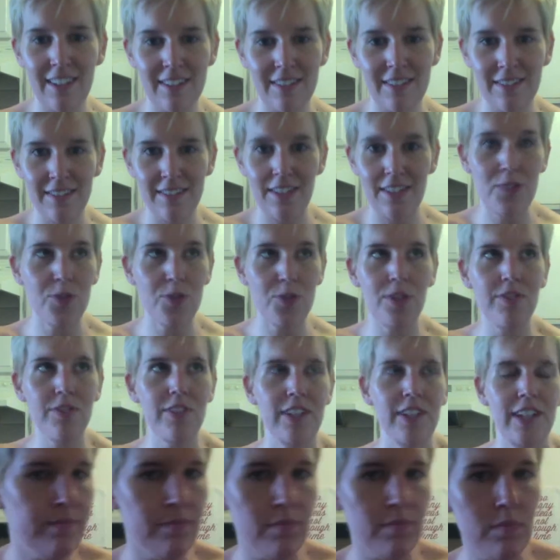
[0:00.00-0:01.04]
That's really
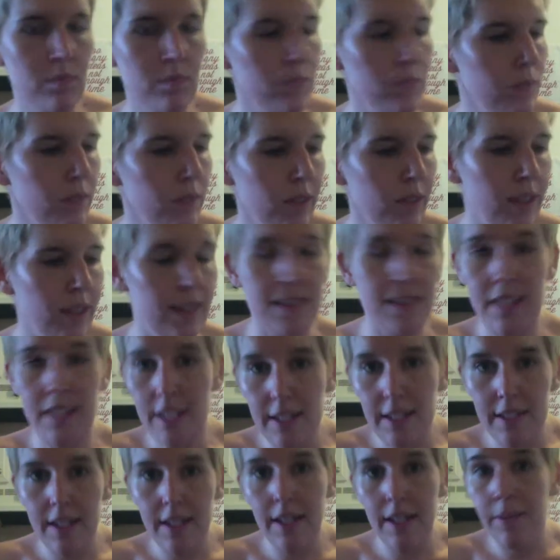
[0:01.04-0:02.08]
funny. It's
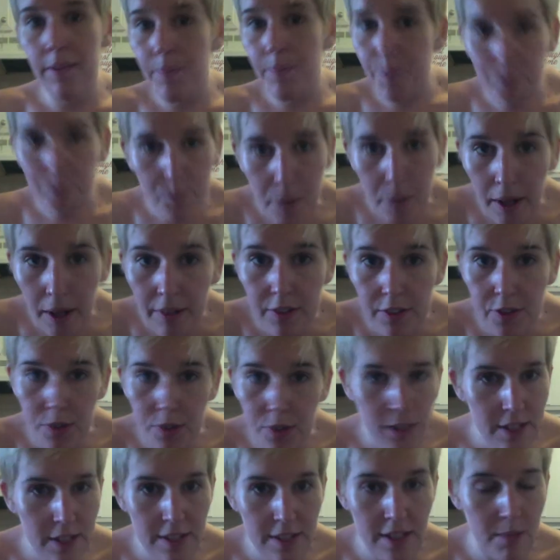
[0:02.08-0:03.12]
easy. Brownies are
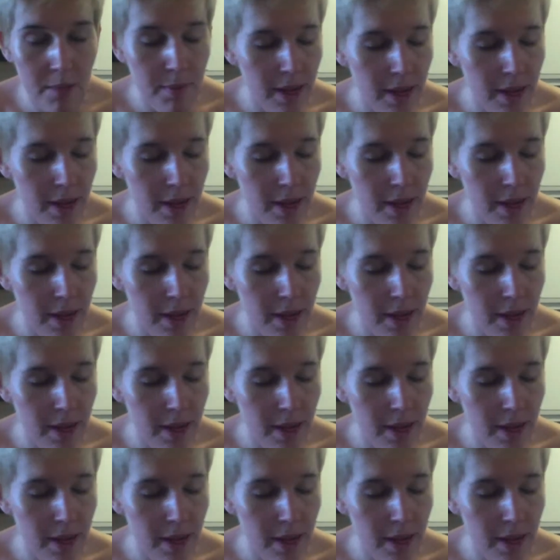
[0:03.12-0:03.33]
easy to make.